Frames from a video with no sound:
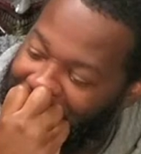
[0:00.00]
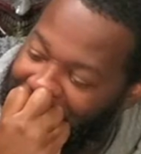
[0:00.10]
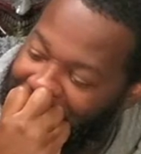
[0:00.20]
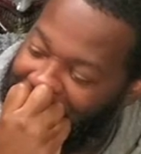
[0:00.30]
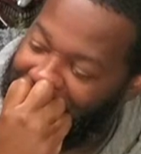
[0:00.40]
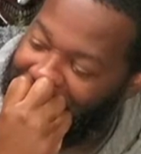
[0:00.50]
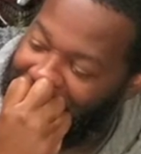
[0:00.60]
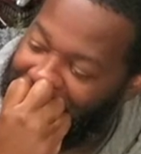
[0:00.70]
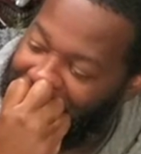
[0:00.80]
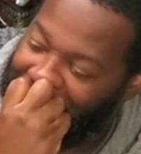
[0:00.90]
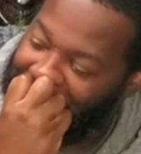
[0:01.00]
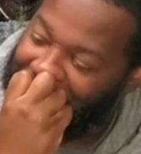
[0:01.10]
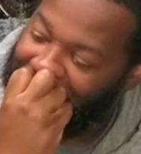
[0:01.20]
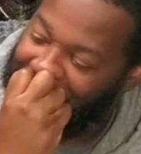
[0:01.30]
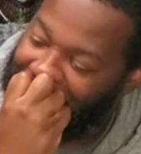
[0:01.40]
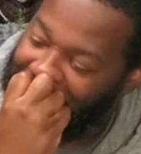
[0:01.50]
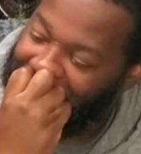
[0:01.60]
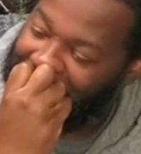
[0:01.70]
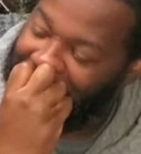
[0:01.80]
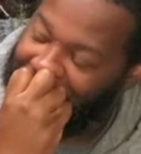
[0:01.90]

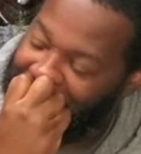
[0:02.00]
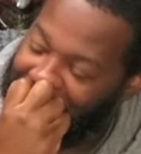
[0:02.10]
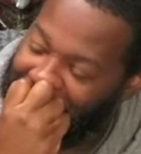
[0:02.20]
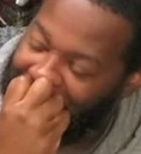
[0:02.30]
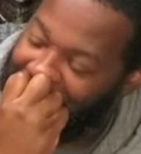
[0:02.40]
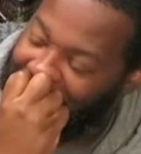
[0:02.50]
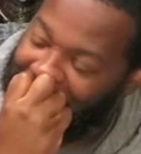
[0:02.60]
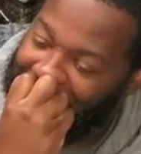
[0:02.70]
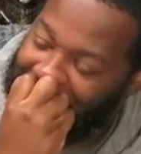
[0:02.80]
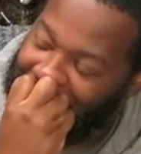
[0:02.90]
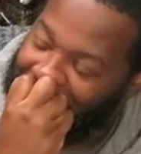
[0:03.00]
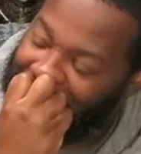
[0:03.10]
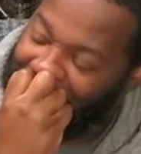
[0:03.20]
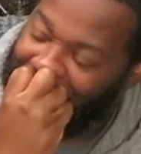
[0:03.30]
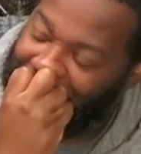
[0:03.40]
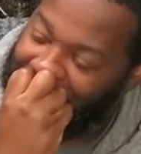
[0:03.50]
This person isn't speaking.